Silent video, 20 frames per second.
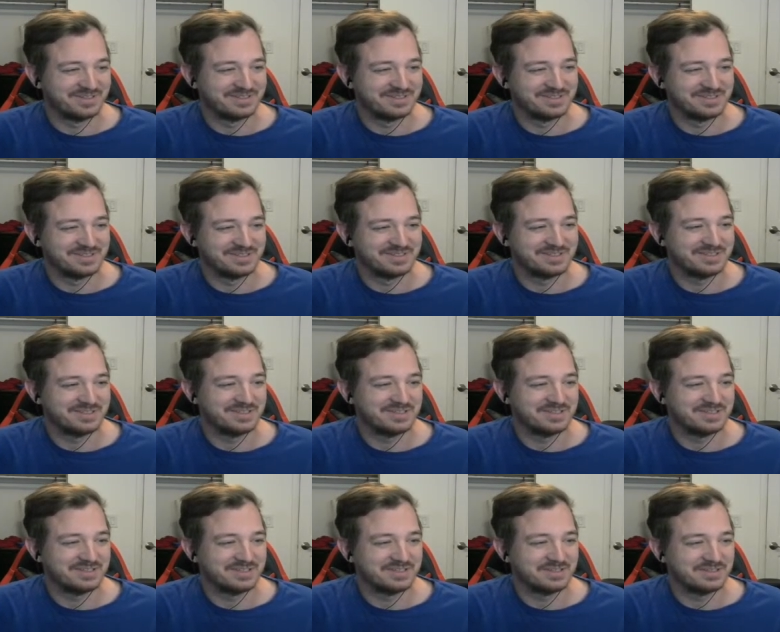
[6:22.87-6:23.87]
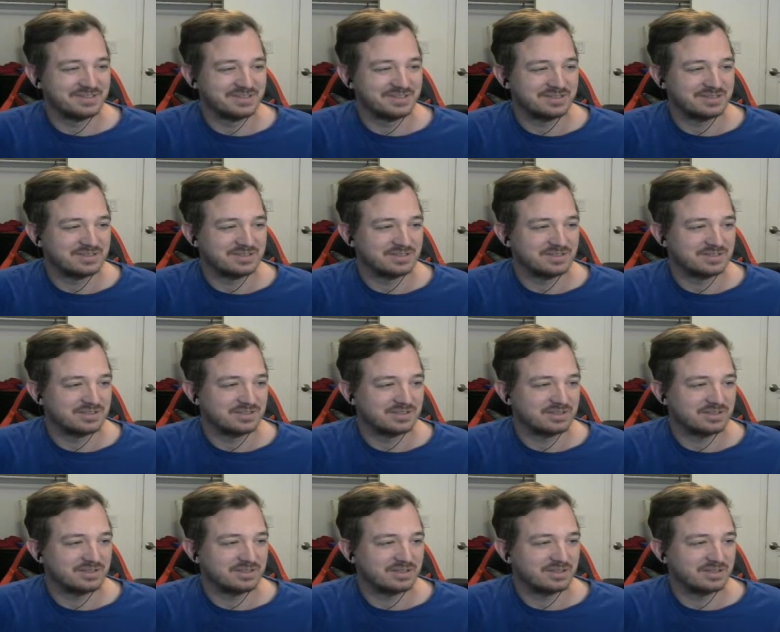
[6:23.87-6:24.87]

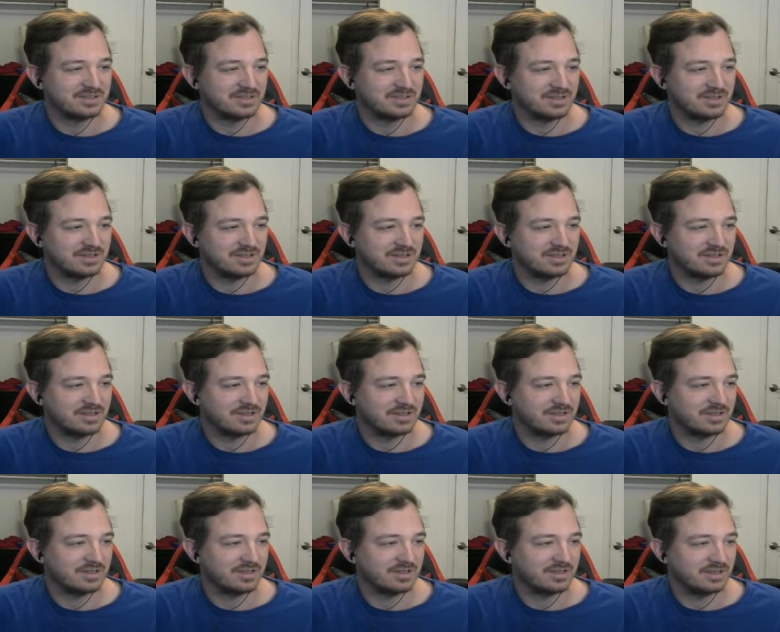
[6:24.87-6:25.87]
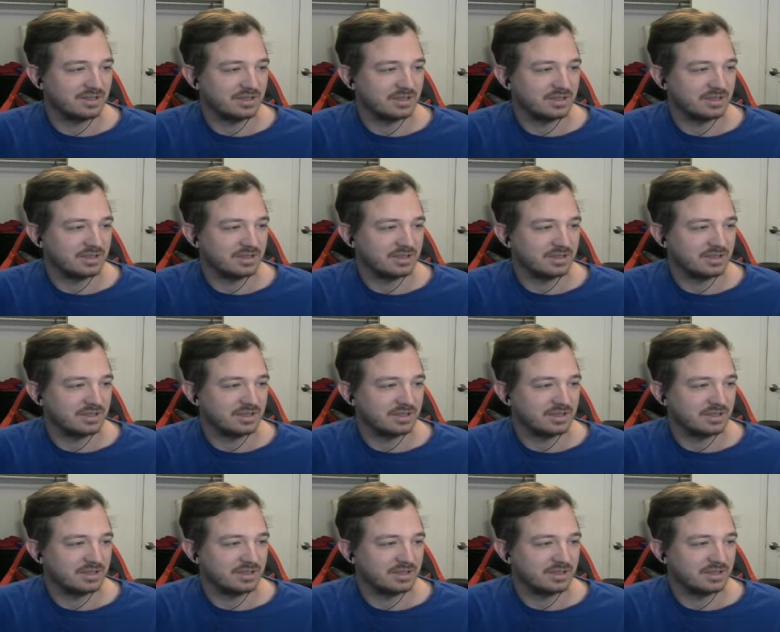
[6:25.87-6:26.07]
(silence)